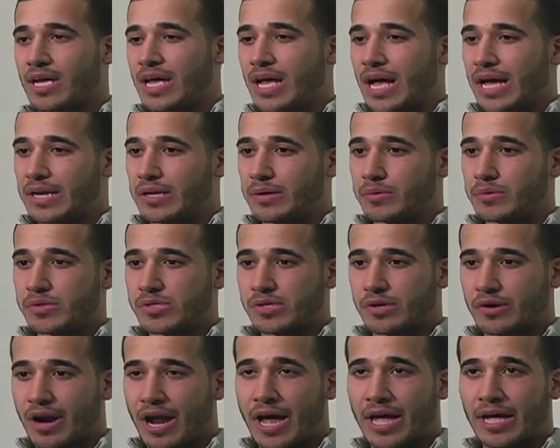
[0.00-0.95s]
And he was
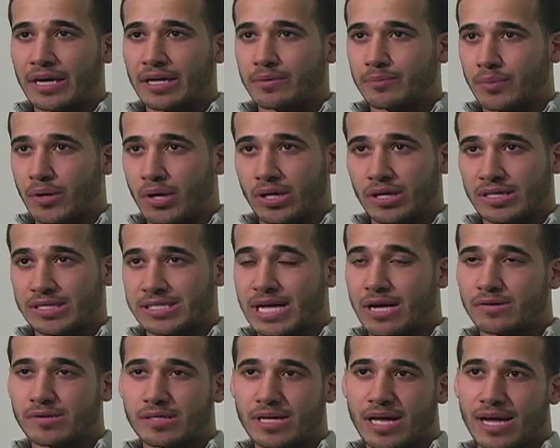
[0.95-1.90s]
crying and bawling
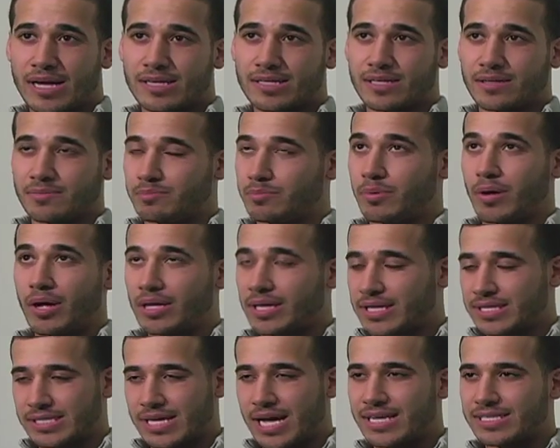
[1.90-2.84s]

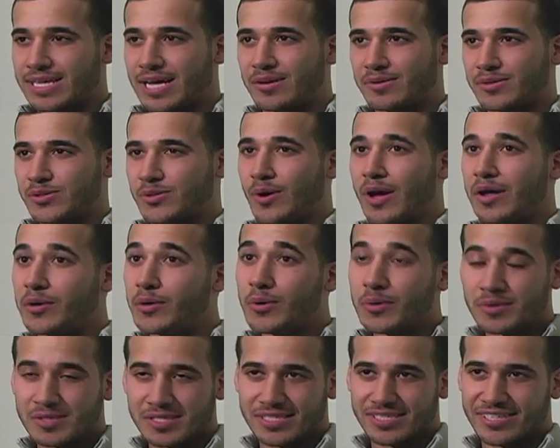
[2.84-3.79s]
his eyes out. So I knew it
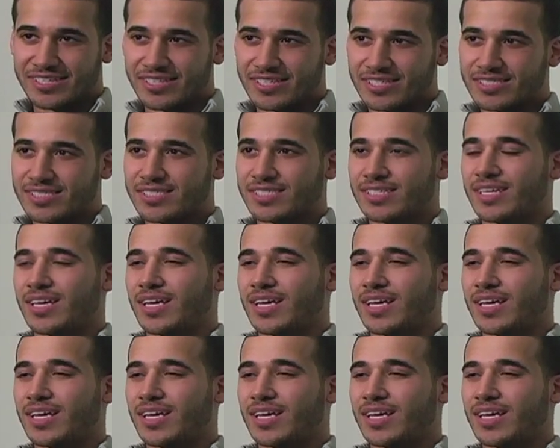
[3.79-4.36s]
was serious,